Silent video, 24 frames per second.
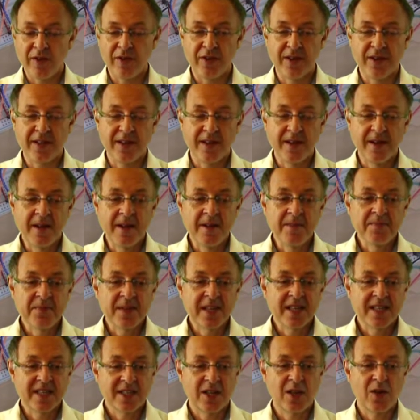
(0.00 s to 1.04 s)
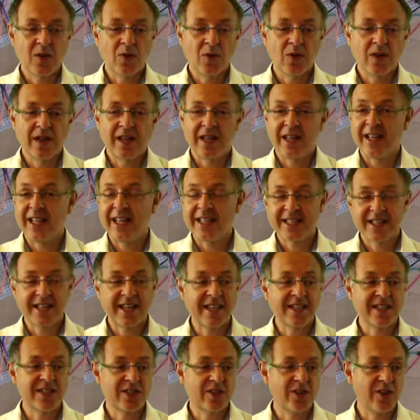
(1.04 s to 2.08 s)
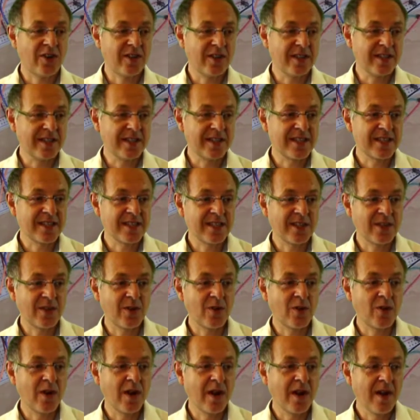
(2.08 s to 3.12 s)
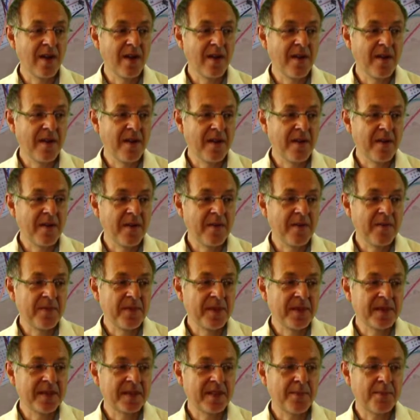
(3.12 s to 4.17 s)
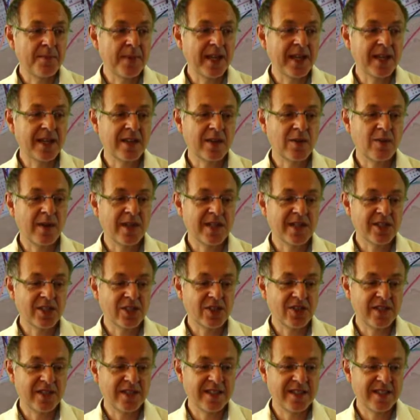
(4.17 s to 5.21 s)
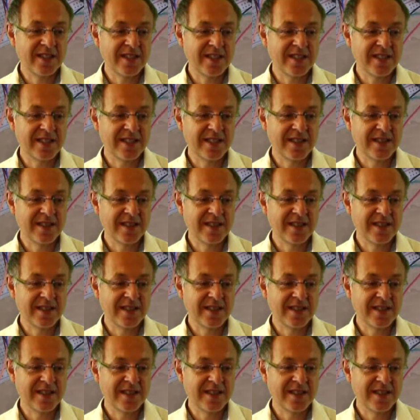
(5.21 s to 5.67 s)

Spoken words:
it. So let's get started. So the big question is,